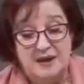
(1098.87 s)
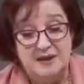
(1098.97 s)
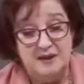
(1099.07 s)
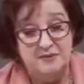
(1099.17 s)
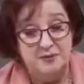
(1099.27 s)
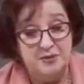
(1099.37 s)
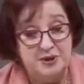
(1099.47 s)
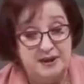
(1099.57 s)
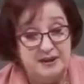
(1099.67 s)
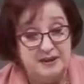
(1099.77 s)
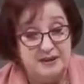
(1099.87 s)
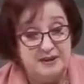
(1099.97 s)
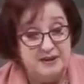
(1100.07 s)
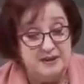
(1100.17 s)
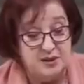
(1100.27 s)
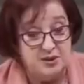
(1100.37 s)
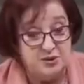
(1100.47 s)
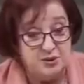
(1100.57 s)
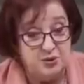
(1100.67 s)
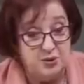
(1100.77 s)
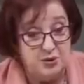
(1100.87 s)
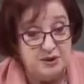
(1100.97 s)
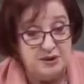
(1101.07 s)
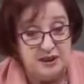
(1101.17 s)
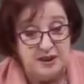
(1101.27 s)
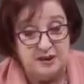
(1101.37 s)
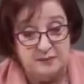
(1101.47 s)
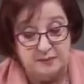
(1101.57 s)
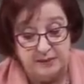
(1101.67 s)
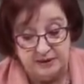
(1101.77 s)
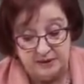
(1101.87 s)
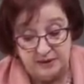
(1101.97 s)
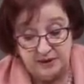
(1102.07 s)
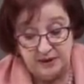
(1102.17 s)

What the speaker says: it's unfortunate that this has gone to court, but